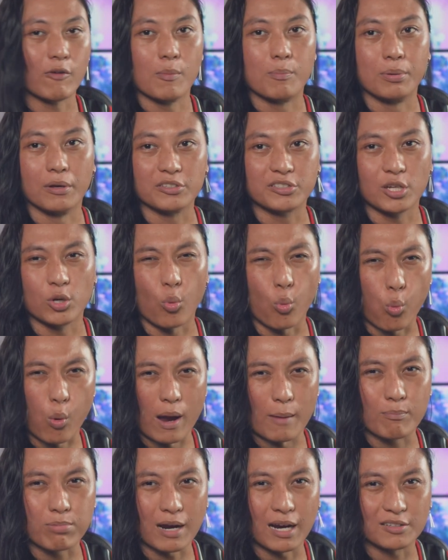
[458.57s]
a built-in
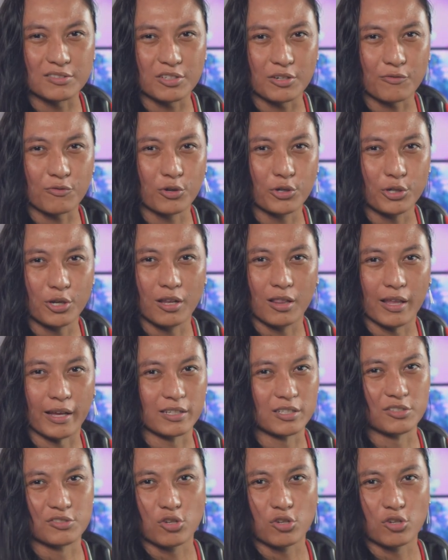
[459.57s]
web browser for you to like